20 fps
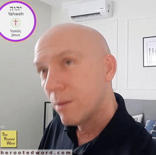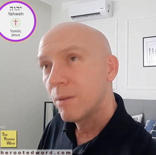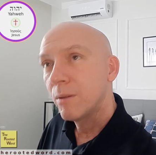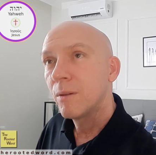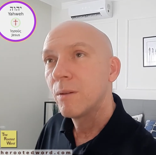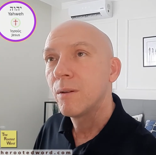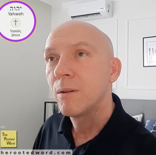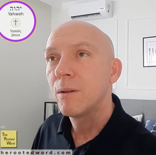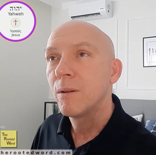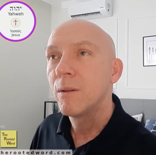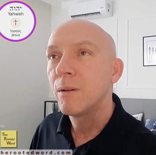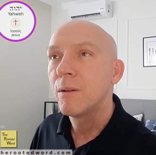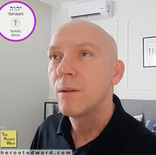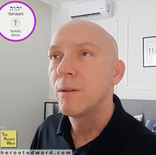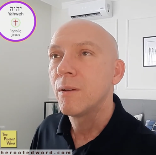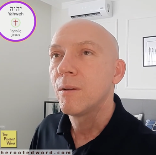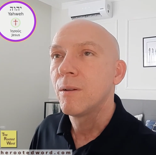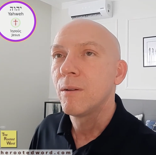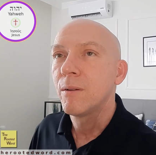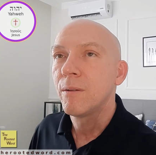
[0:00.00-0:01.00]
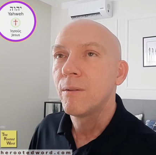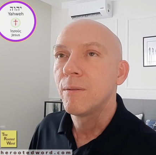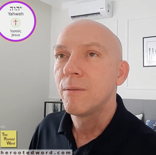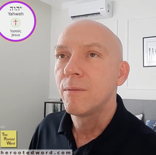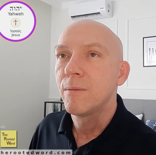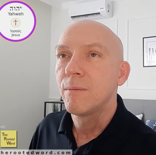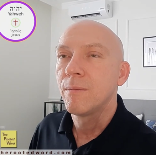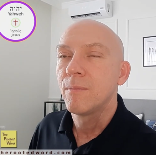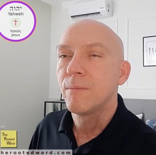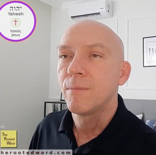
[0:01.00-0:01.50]

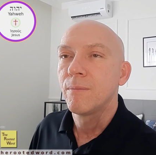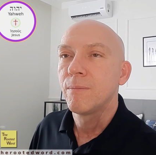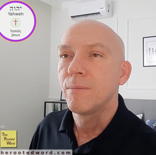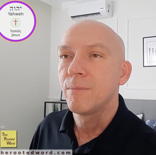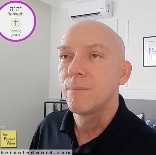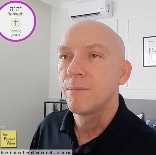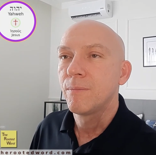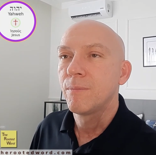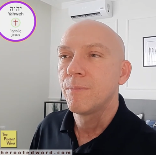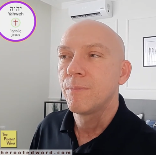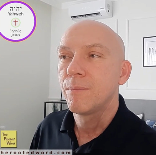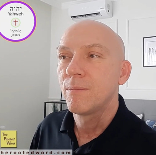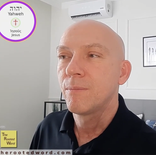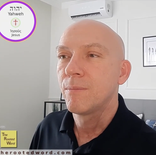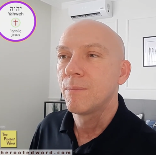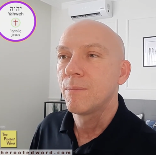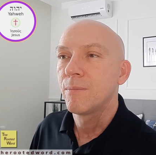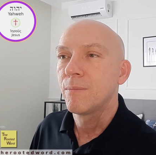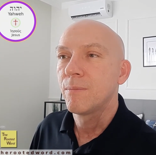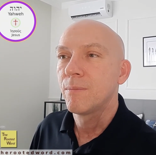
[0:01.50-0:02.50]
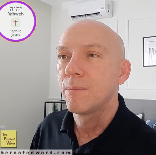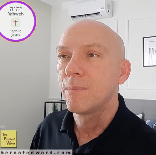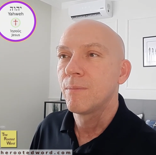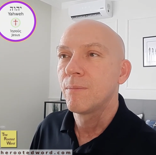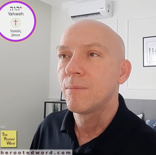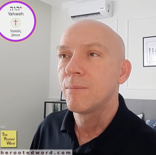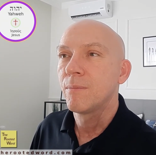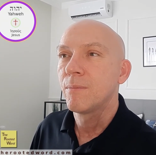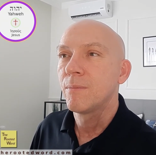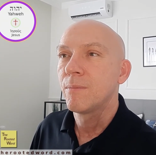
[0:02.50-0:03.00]

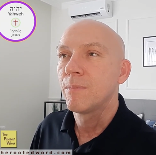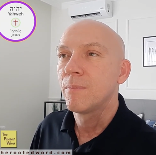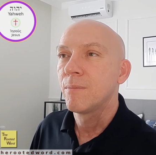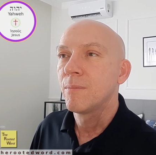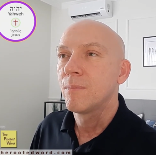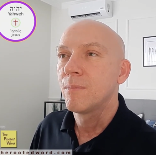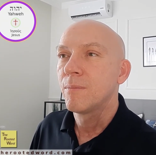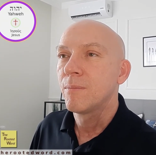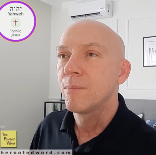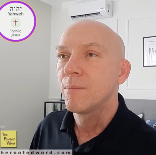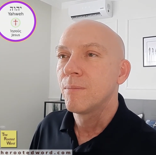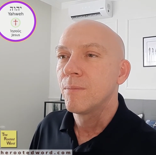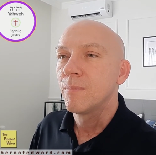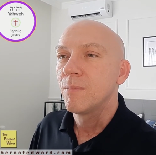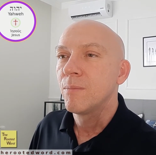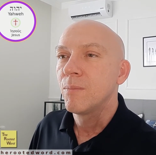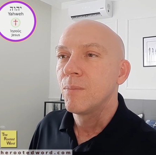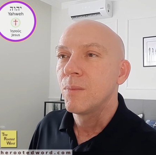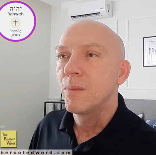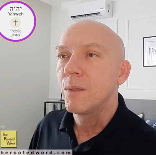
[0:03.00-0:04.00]
Nothing is said.